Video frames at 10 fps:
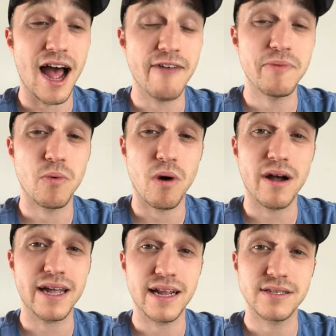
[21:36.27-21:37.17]
I've been
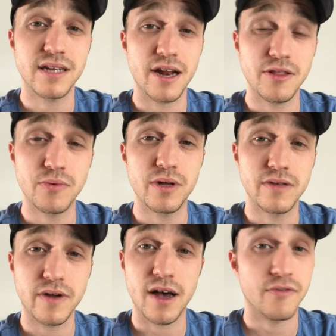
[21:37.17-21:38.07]
walking outside of the will
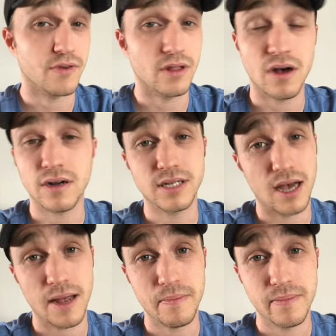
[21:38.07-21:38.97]
of God for a long
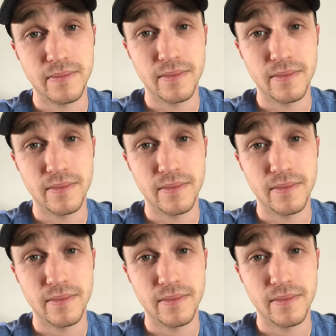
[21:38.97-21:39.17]
time.